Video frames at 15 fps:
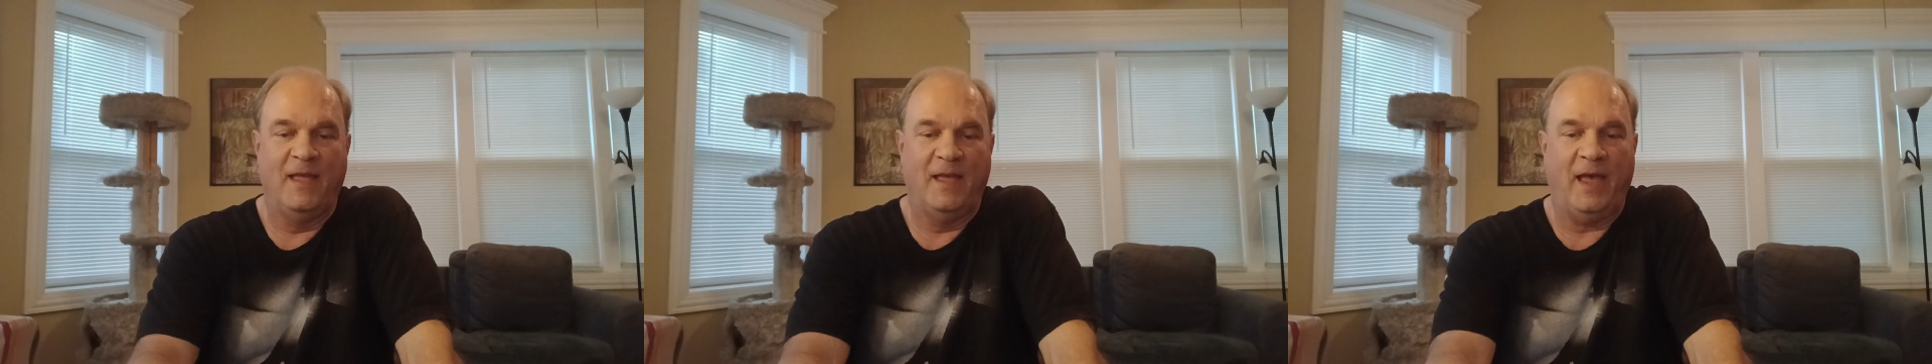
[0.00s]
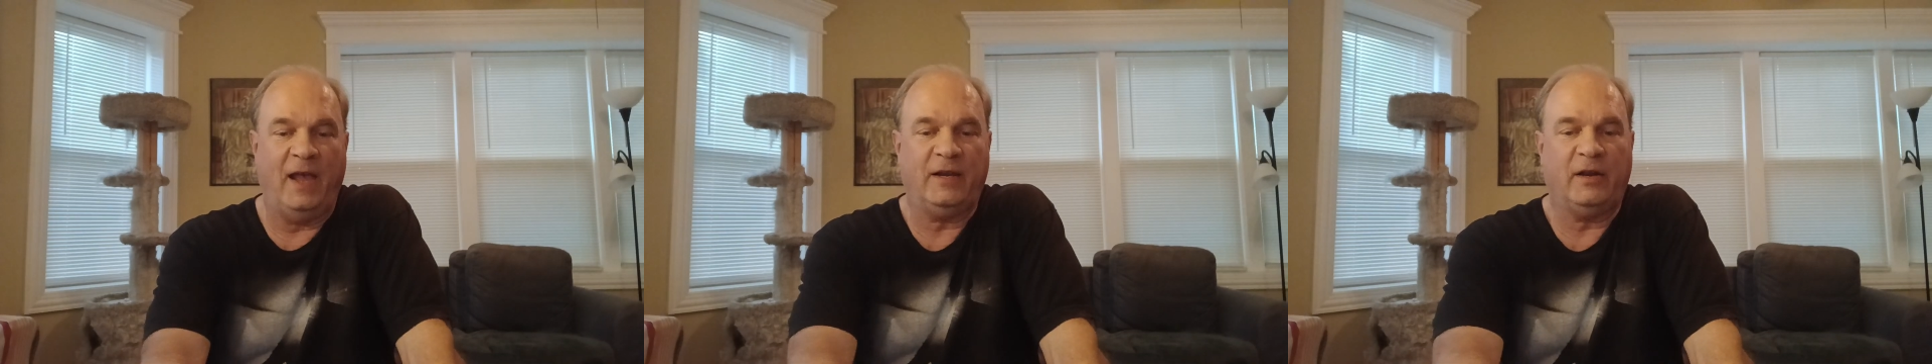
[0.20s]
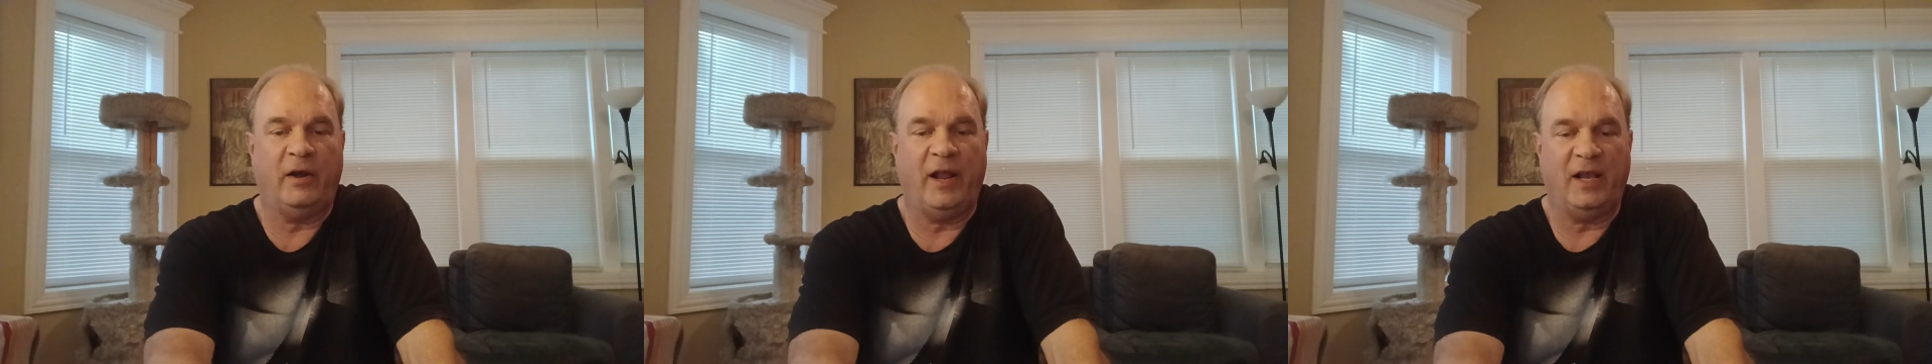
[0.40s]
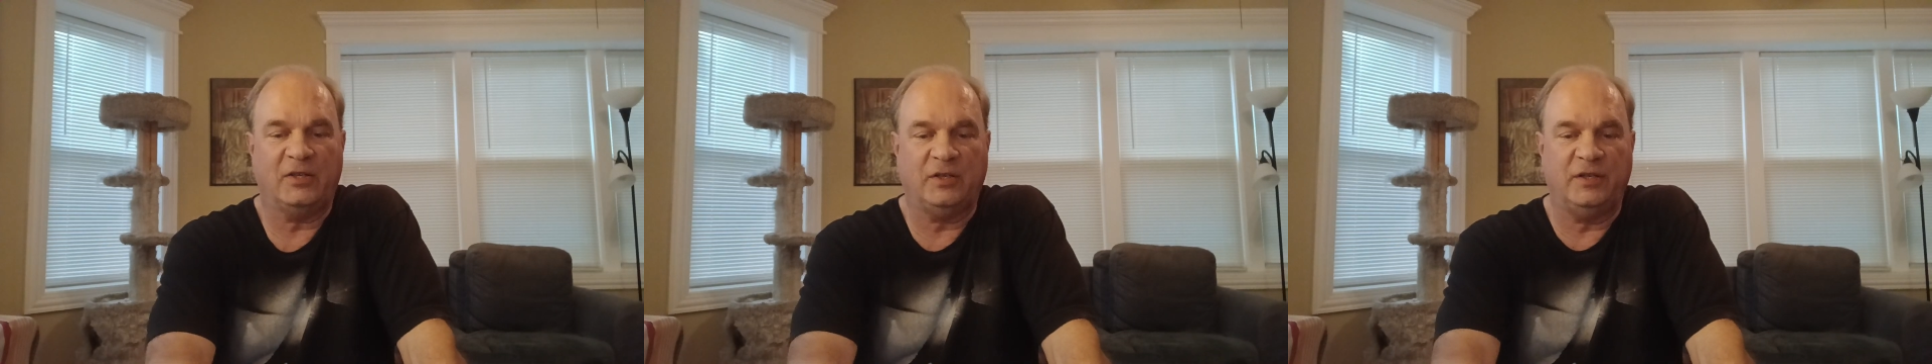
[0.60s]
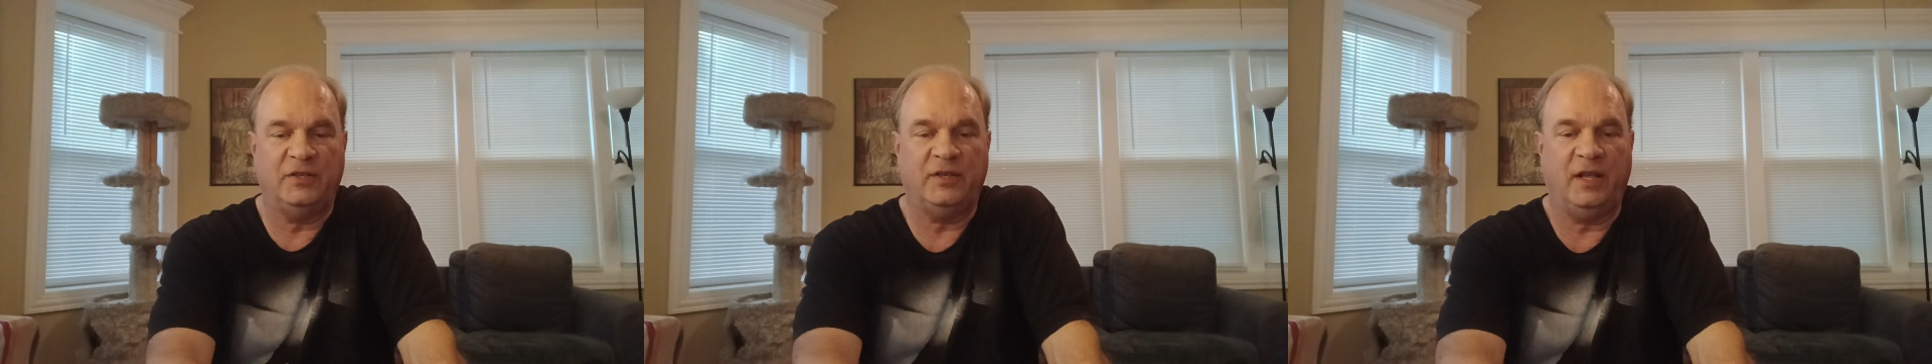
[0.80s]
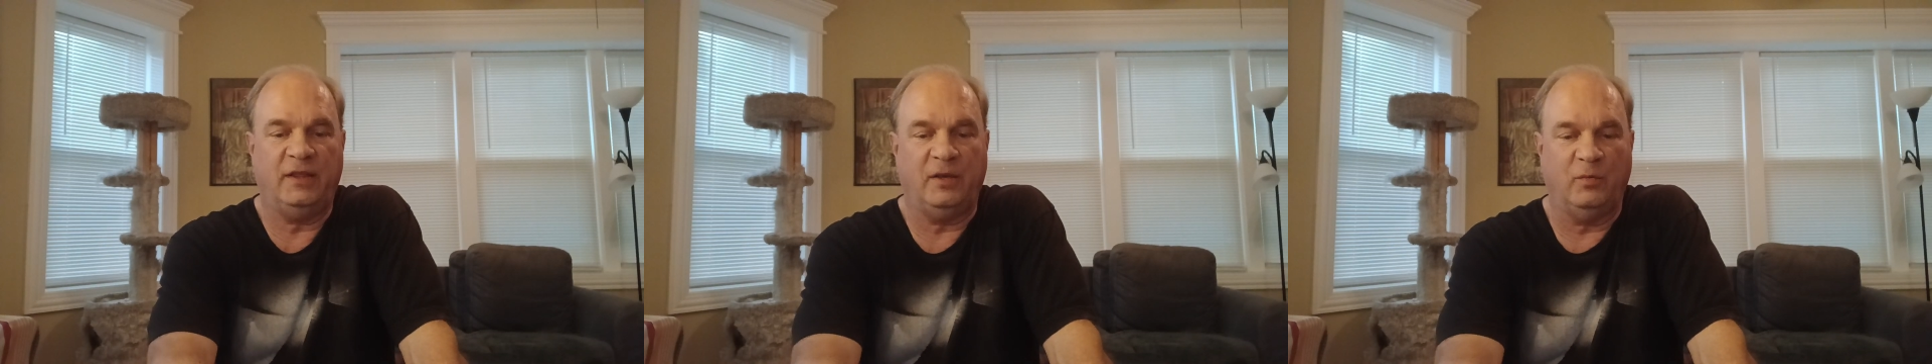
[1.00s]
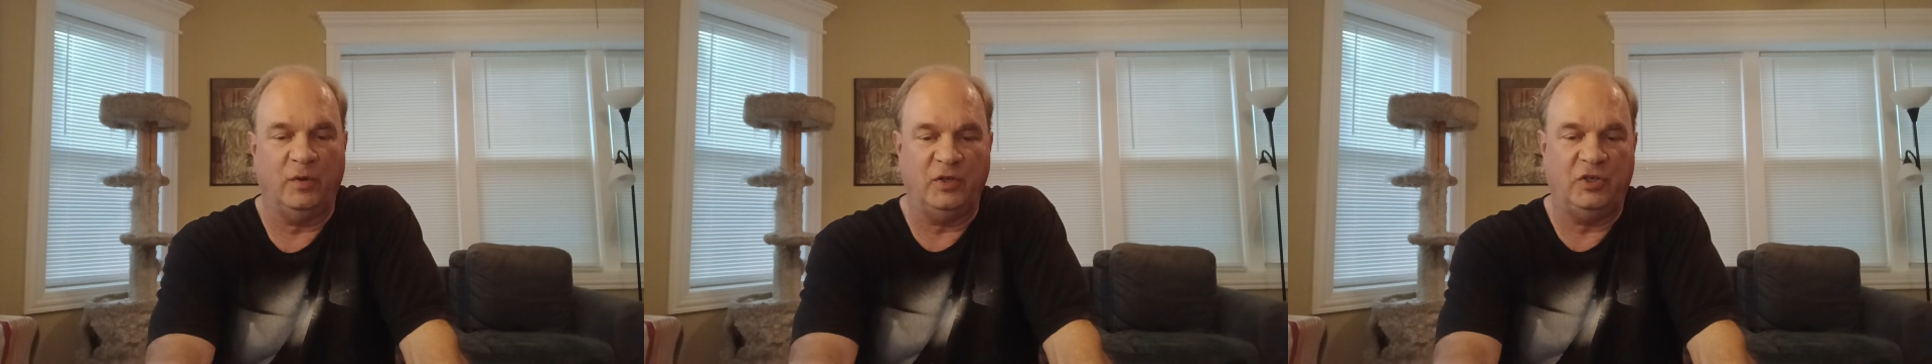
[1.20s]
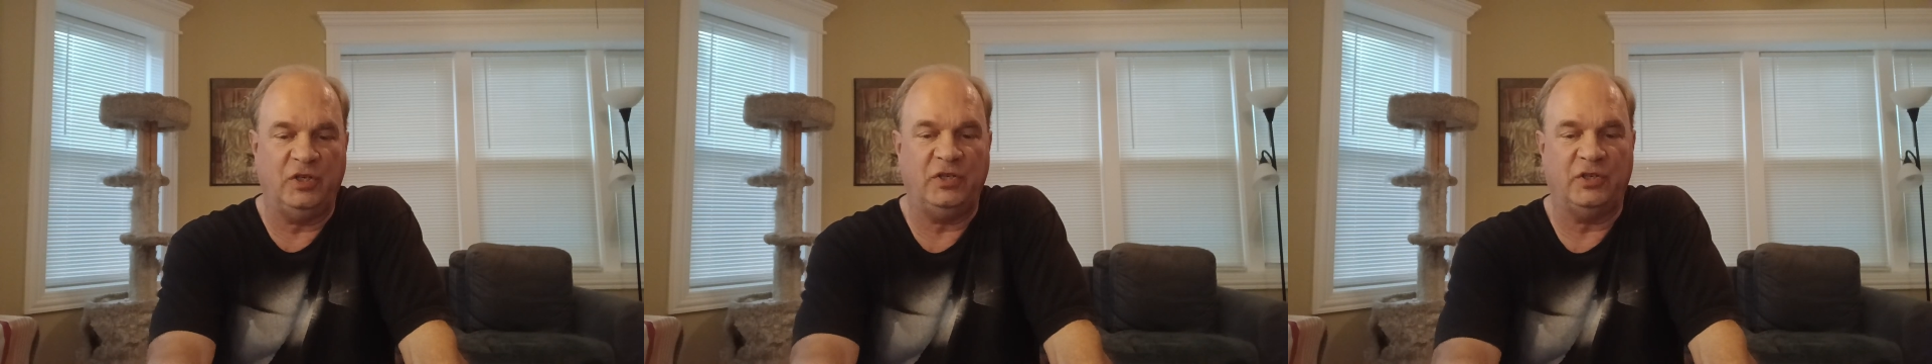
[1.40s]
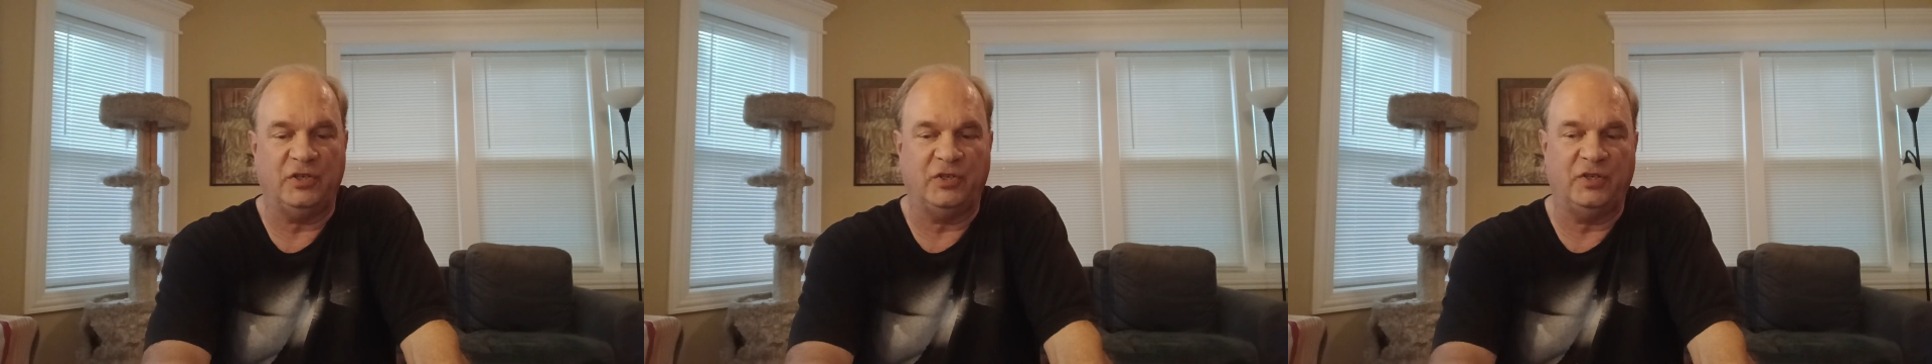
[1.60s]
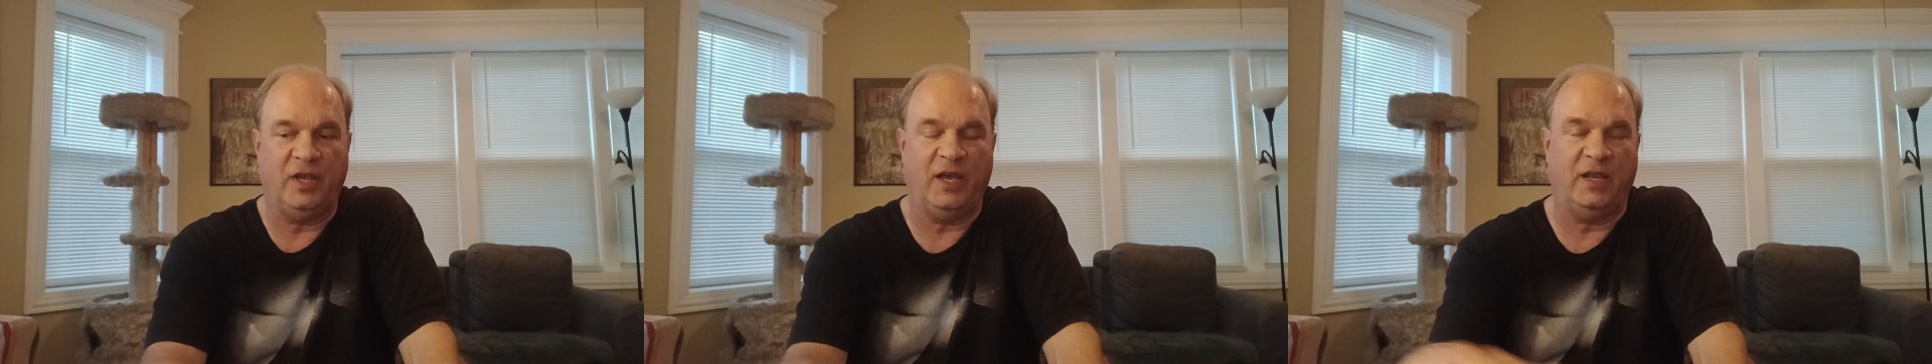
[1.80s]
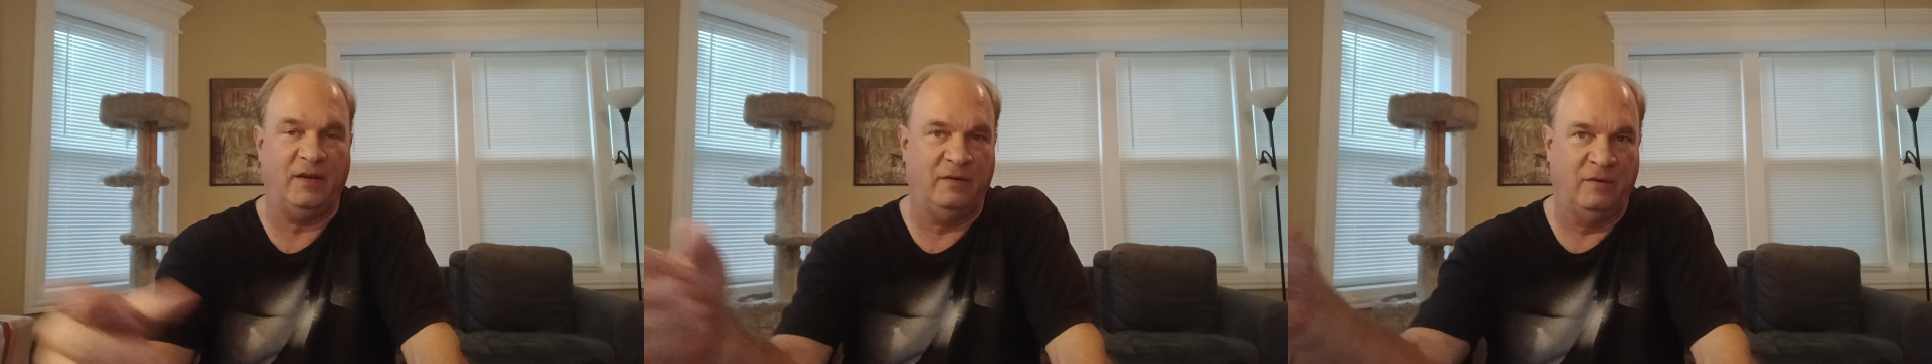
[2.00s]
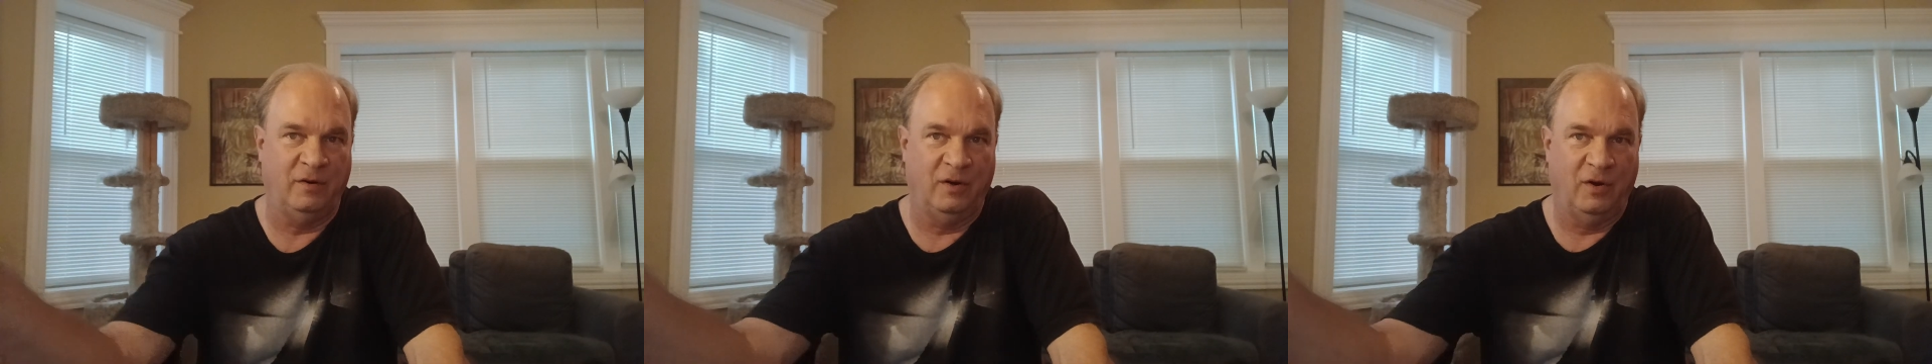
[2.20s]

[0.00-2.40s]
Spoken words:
Eckhart actually said that when Jesus said,